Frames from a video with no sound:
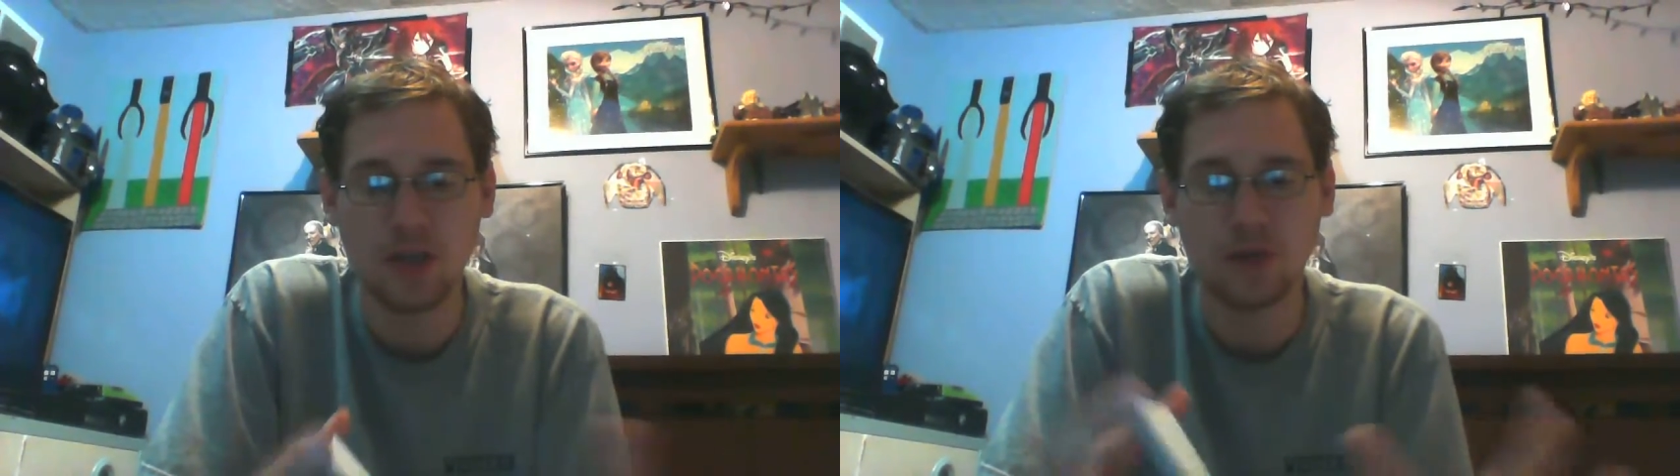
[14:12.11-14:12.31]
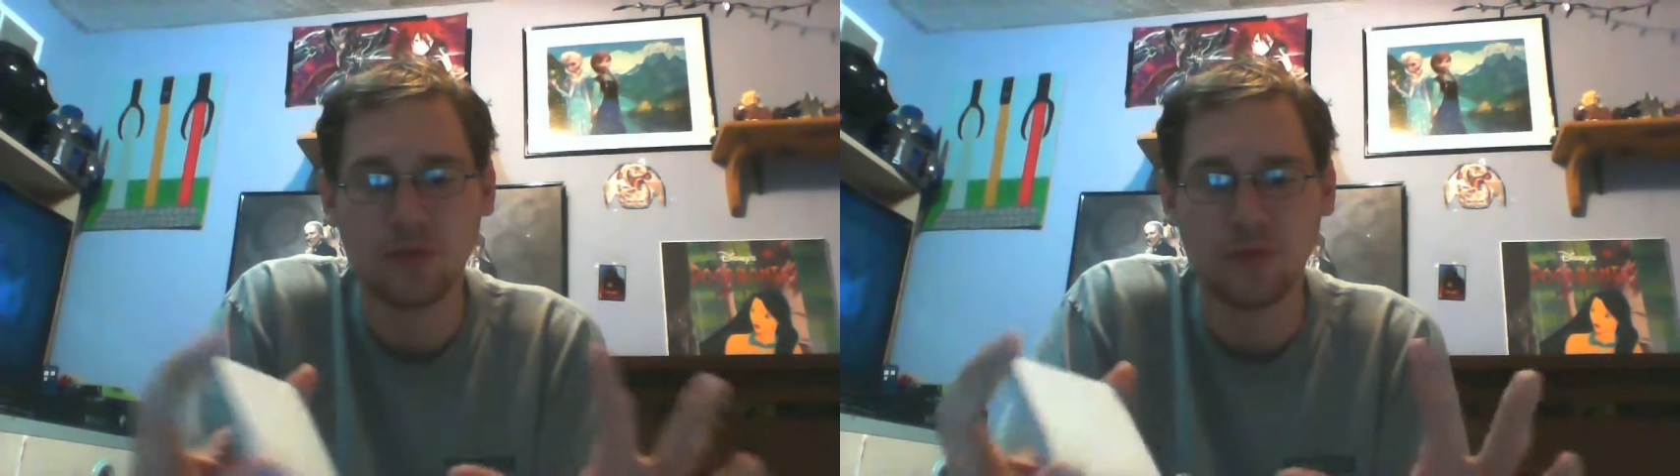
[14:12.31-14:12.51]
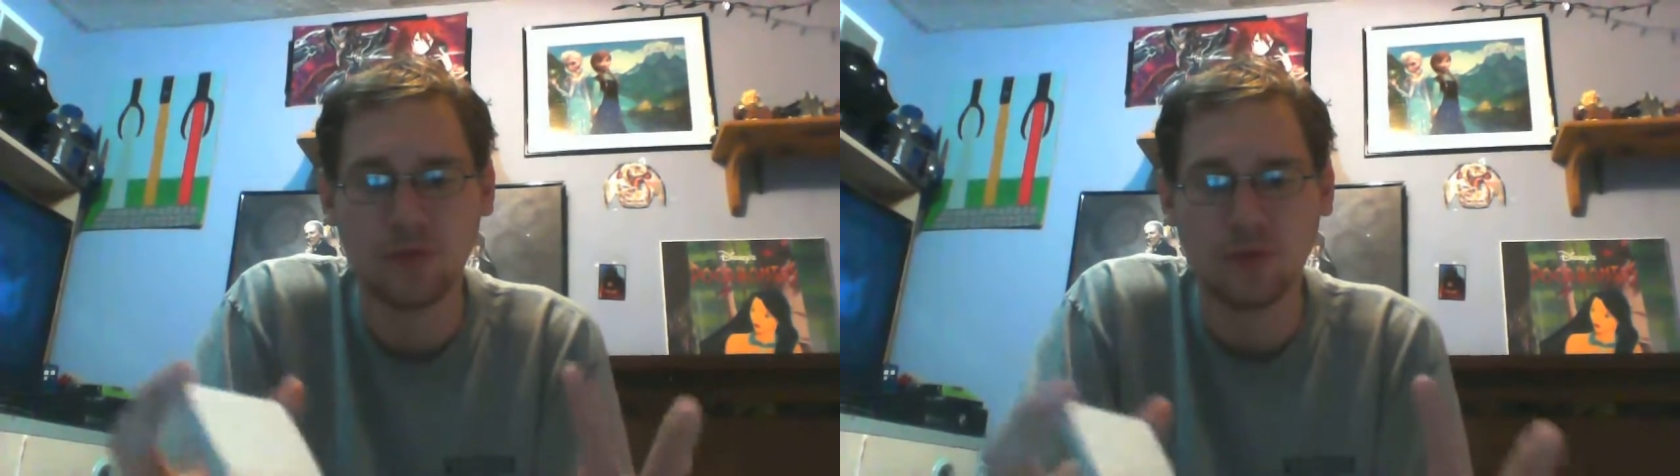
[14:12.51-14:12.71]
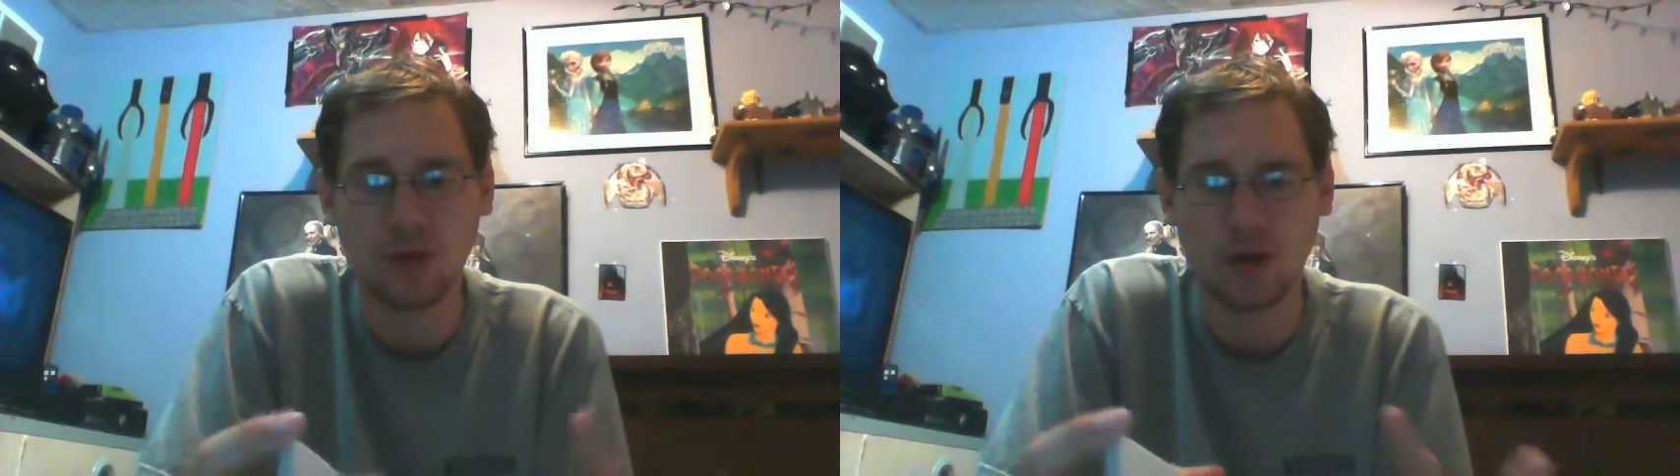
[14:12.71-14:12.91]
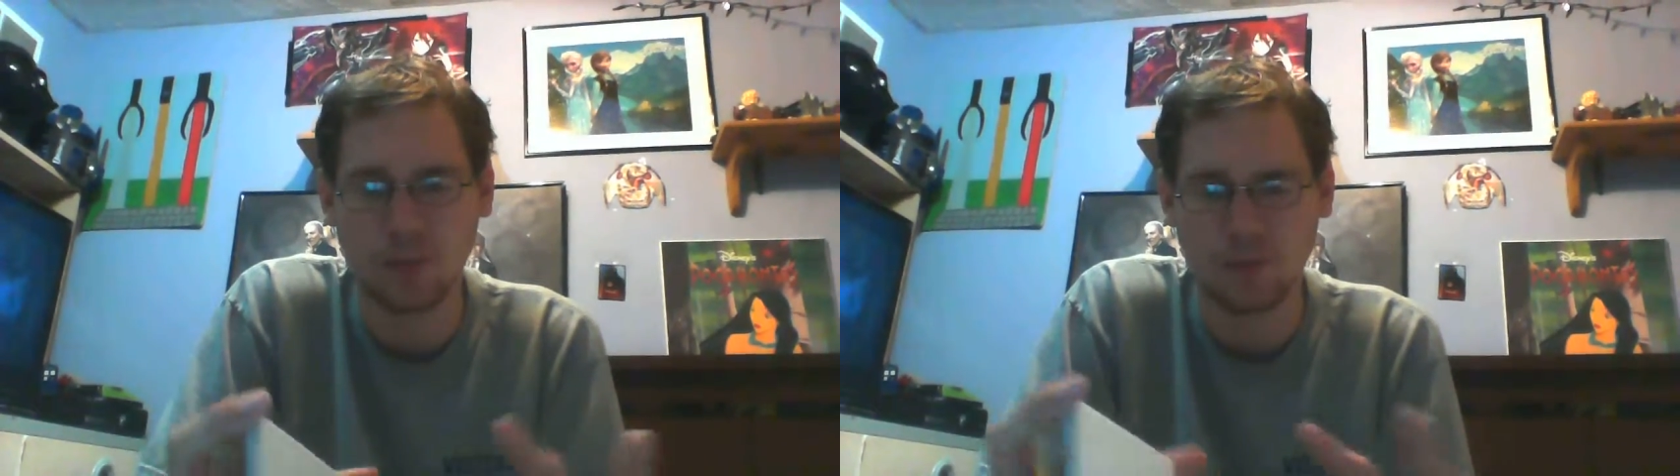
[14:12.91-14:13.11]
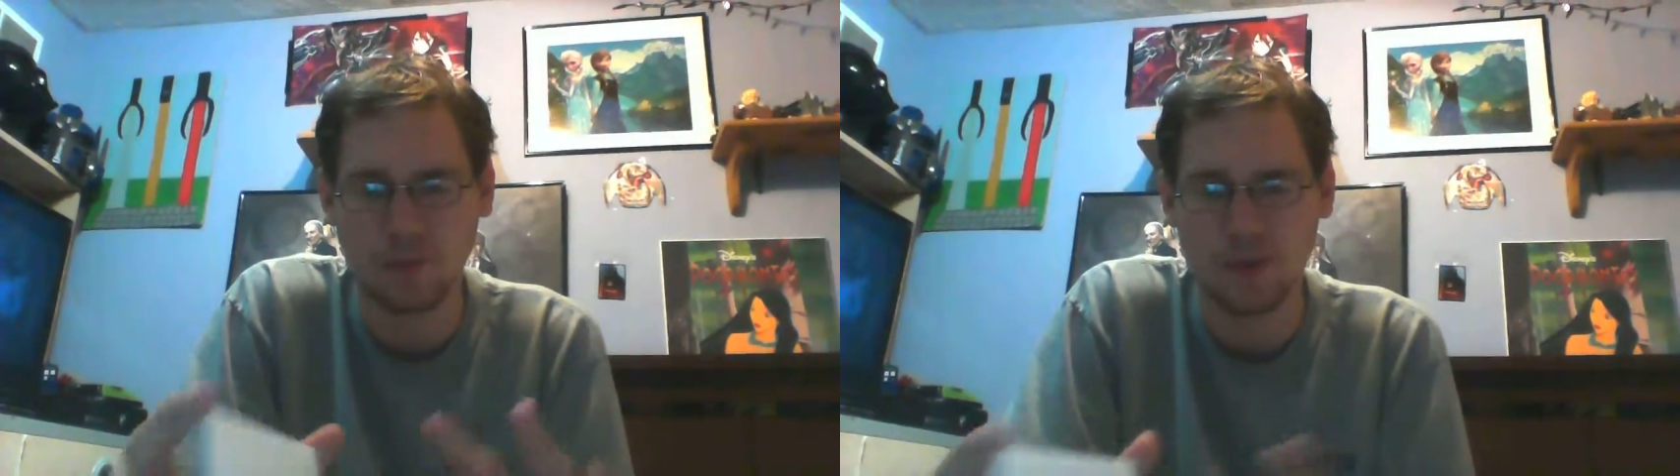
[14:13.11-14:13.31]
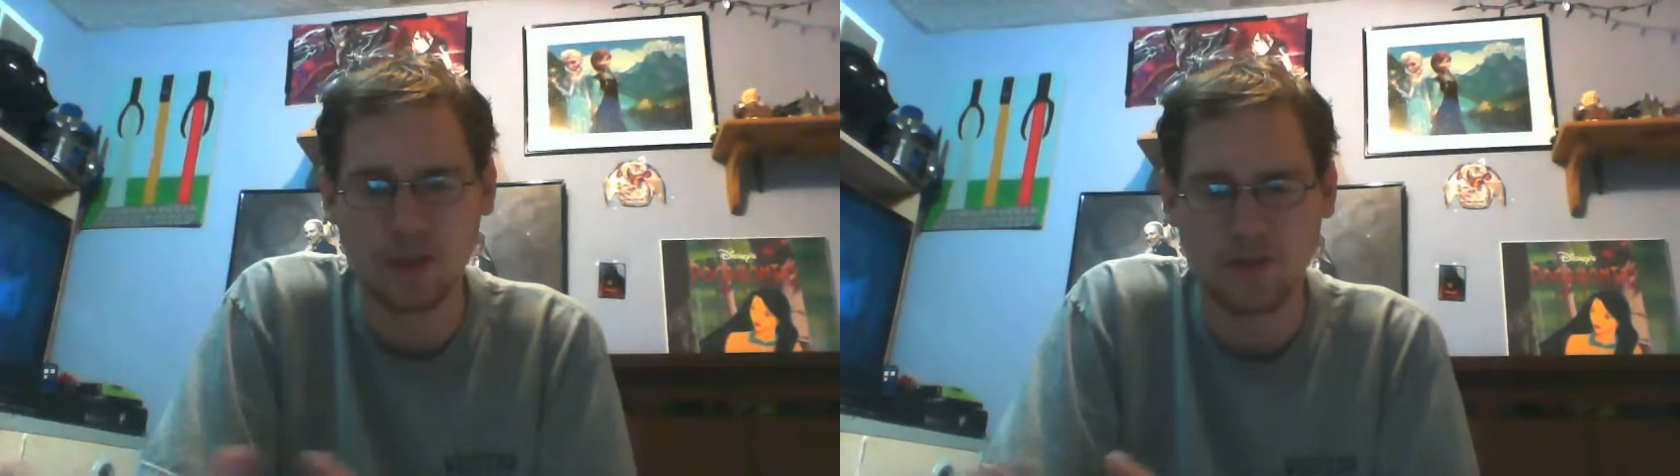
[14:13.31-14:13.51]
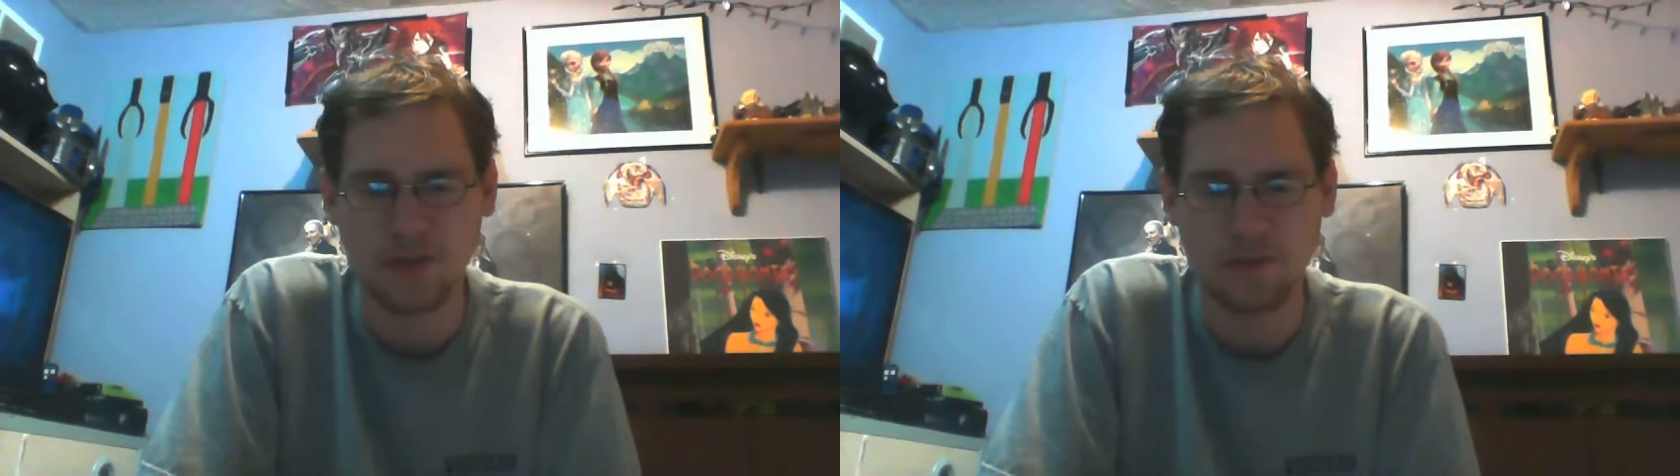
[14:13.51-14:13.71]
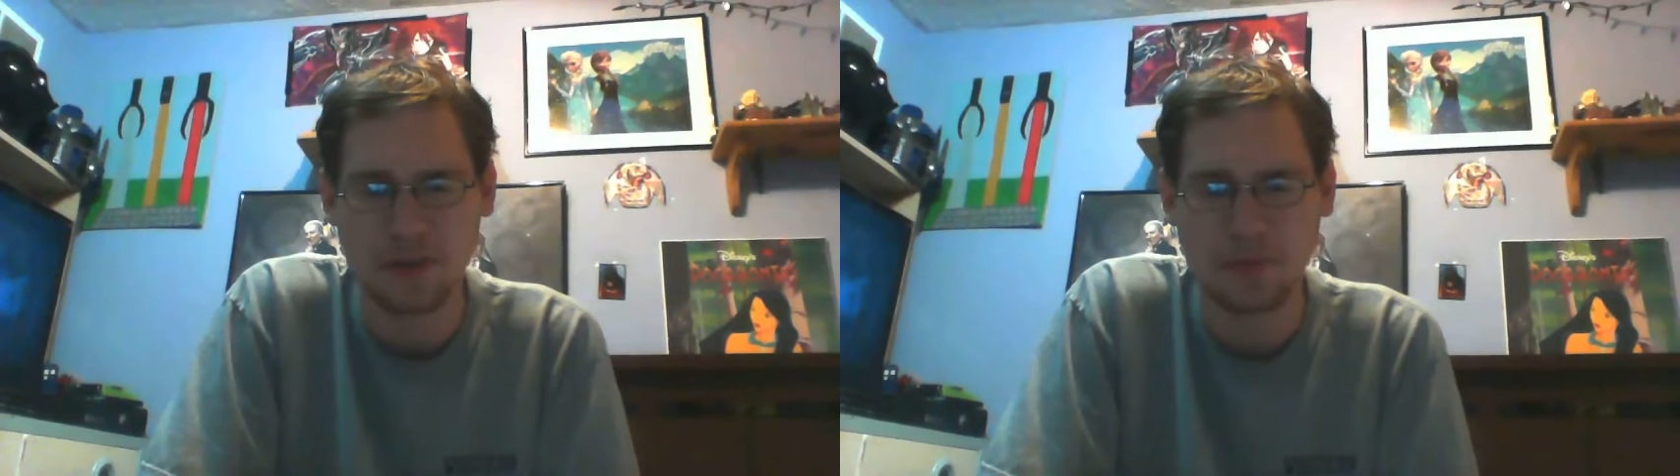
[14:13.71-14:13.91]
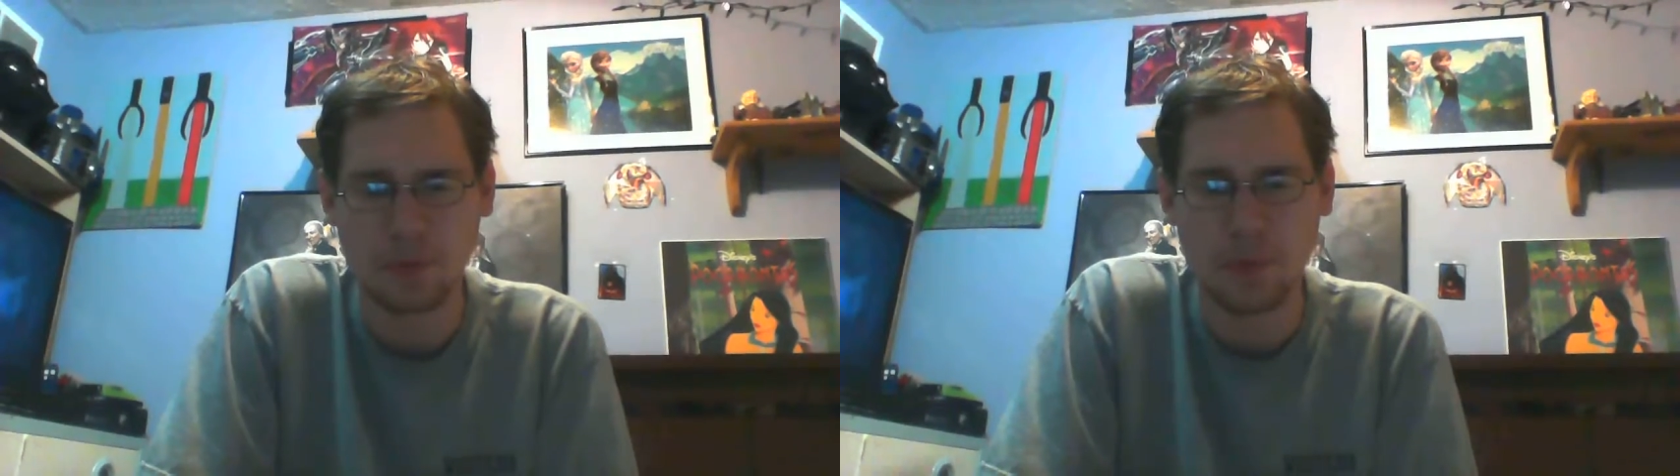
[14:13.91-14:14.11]
If this is for the
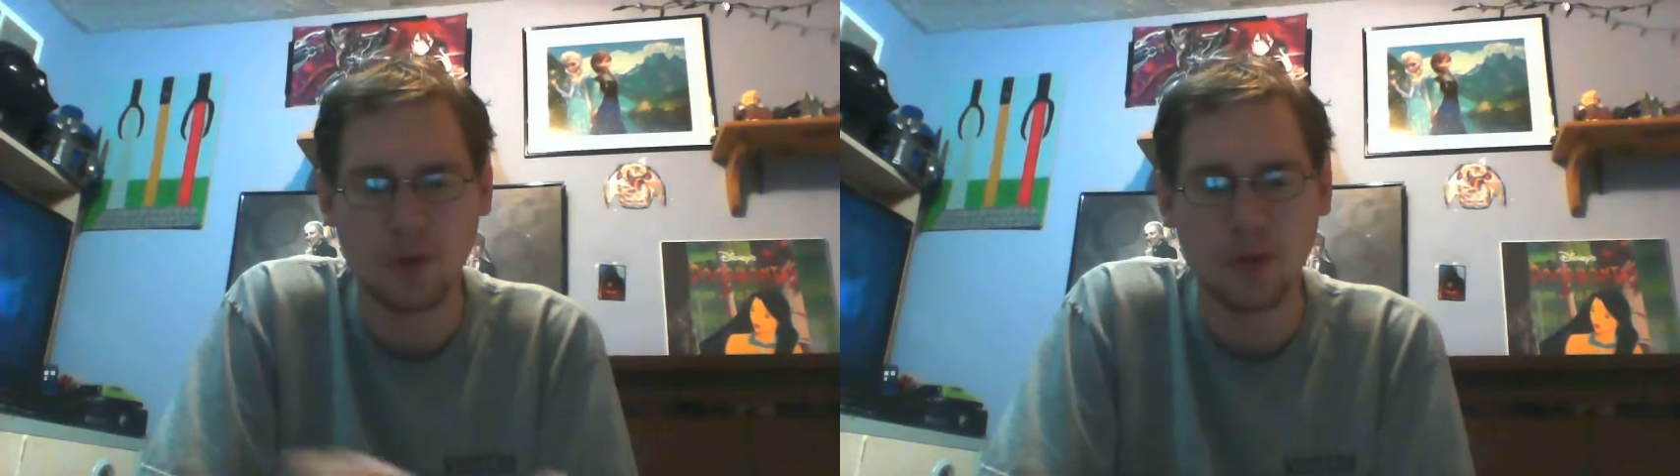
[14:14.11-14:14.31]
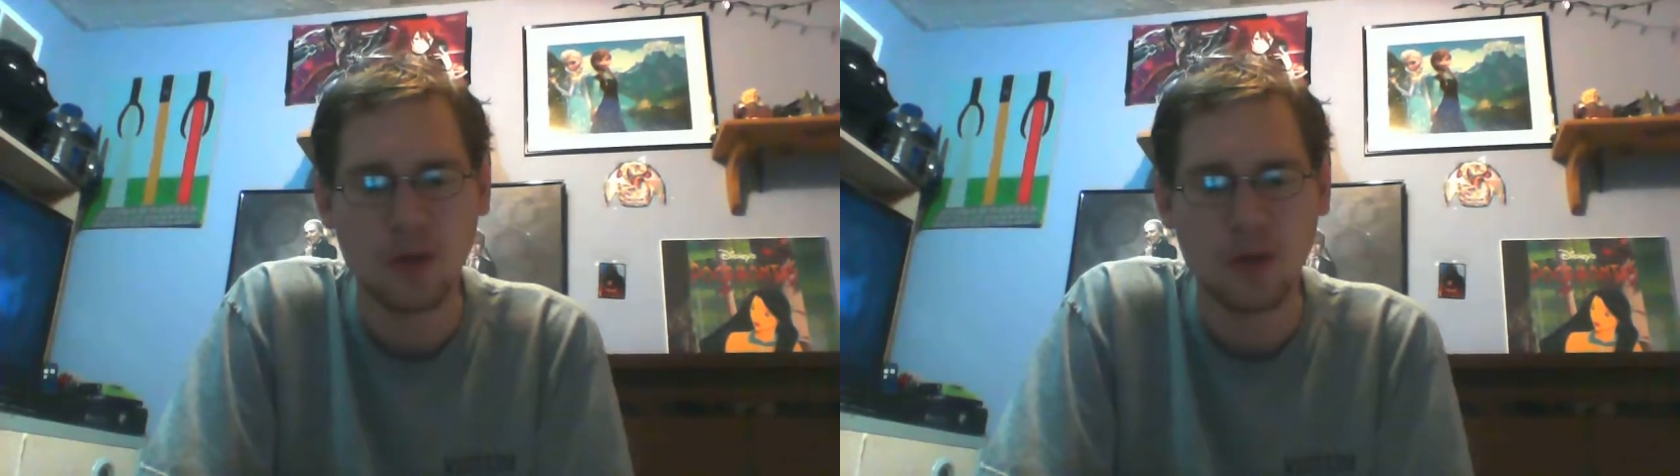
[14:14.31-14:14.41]
Facebook people,